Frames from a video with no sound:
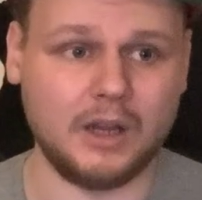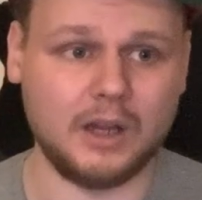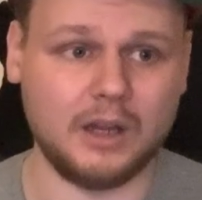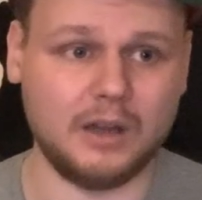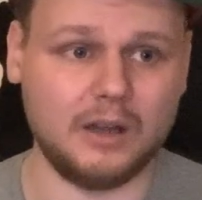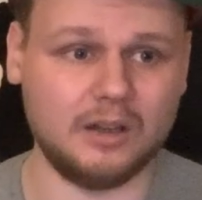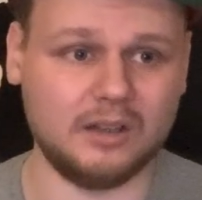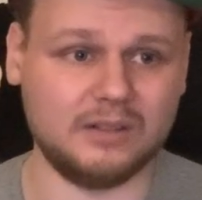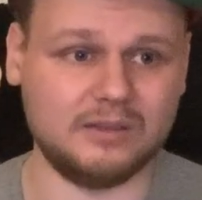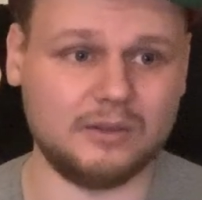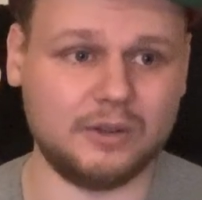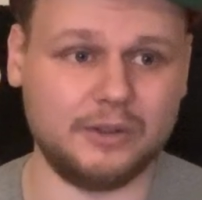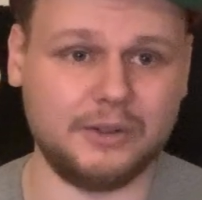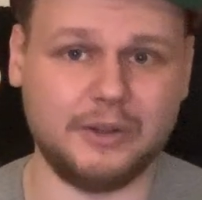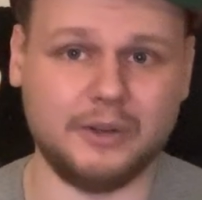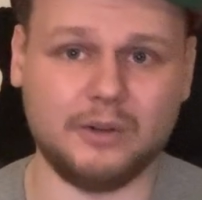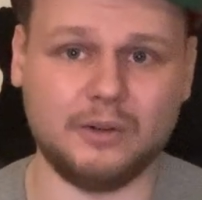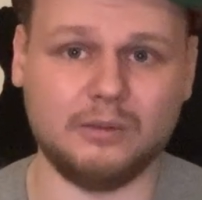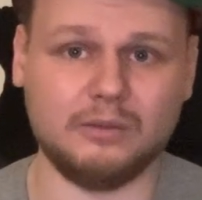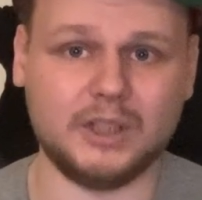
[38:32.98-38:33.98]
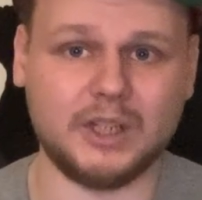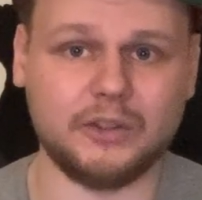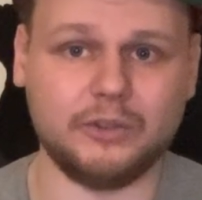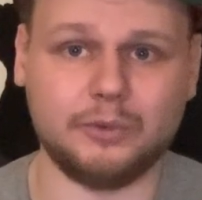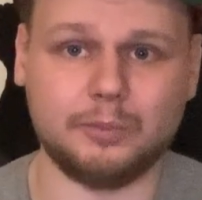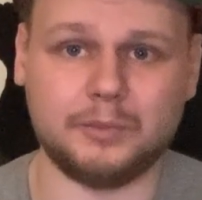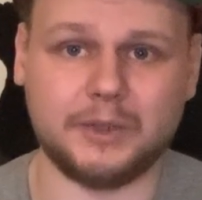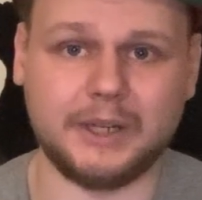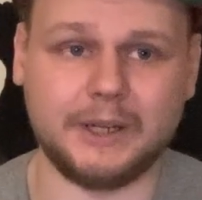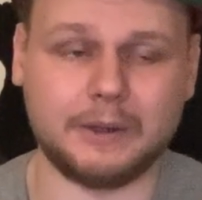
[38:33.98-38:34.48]
on your
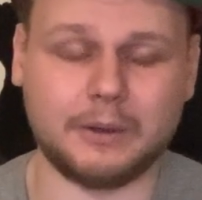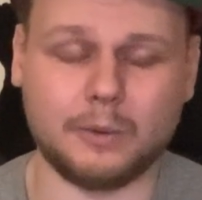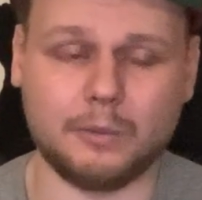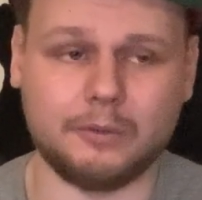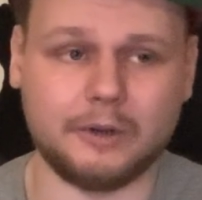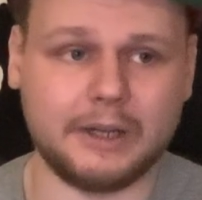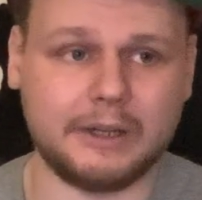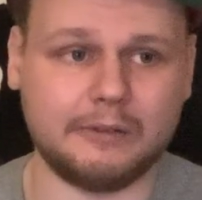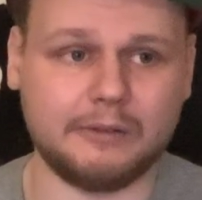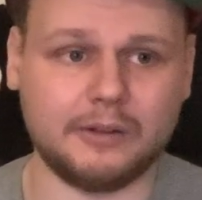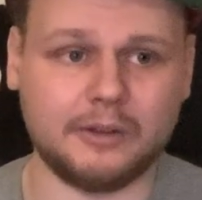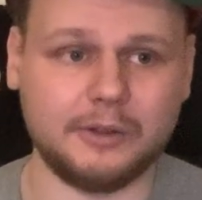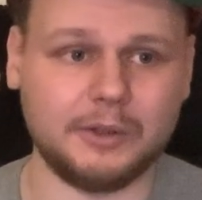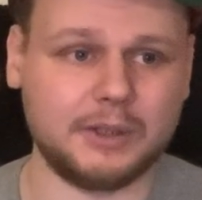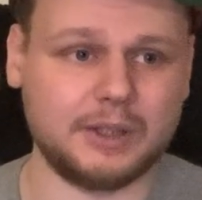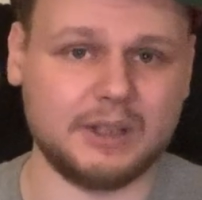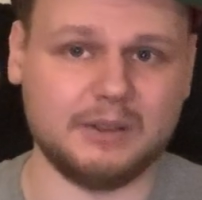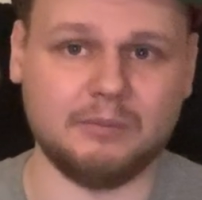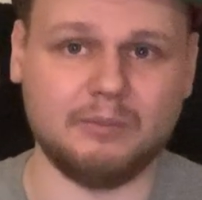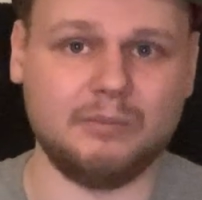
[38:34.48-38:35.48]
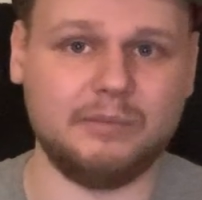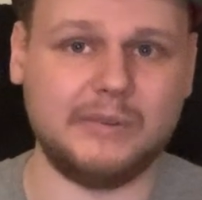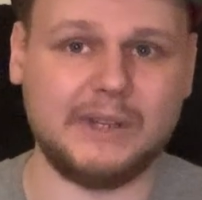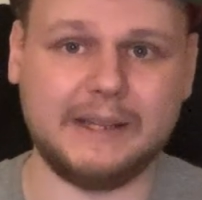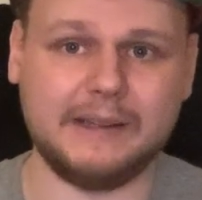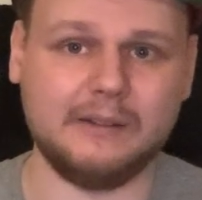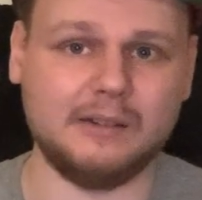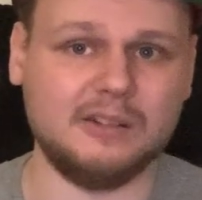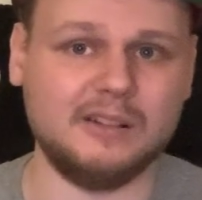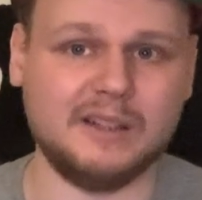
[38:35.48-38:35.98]
lunch break or whatever, you can
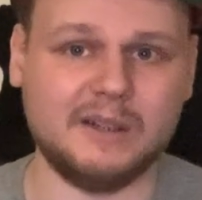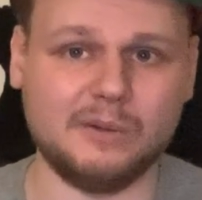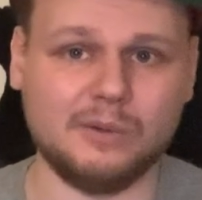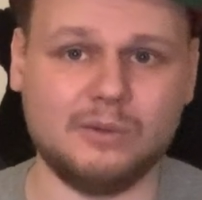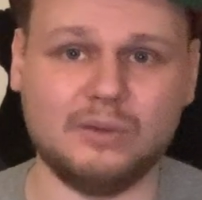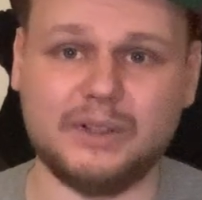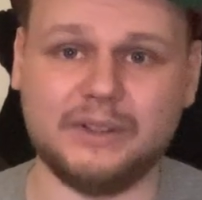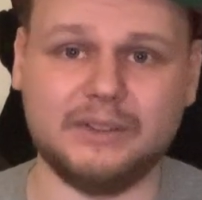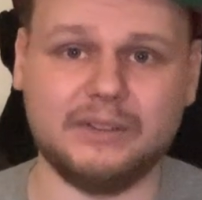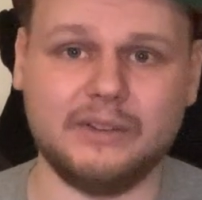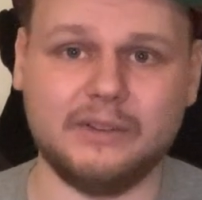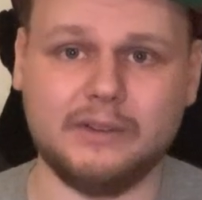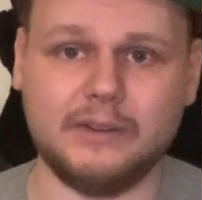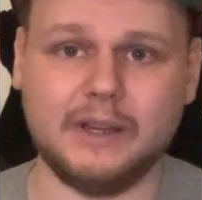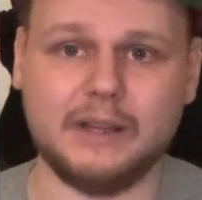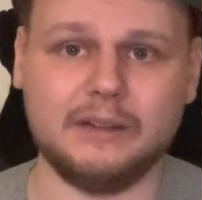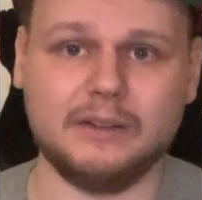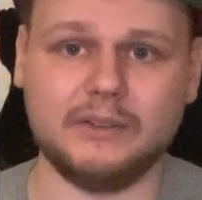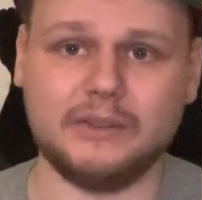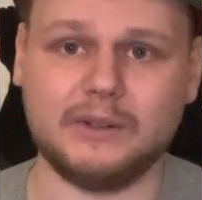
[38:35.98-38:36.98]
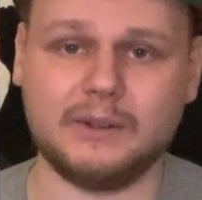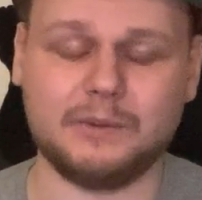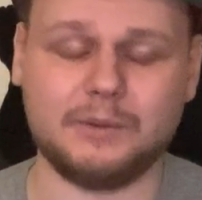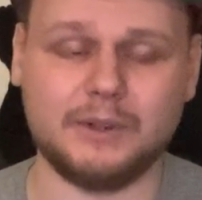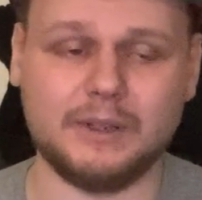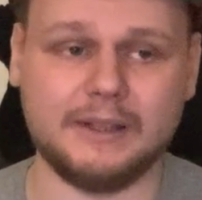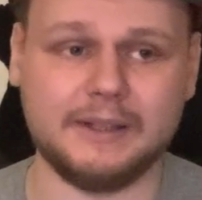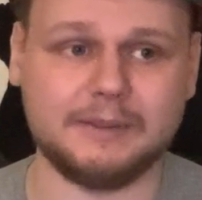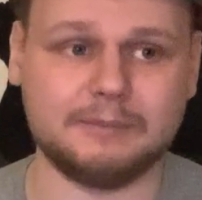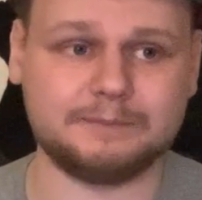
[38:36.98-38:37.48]
play a little, and that is it
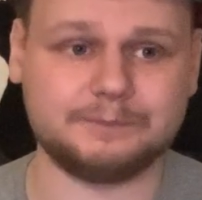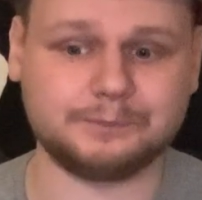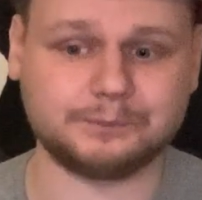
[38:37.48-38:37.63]
really.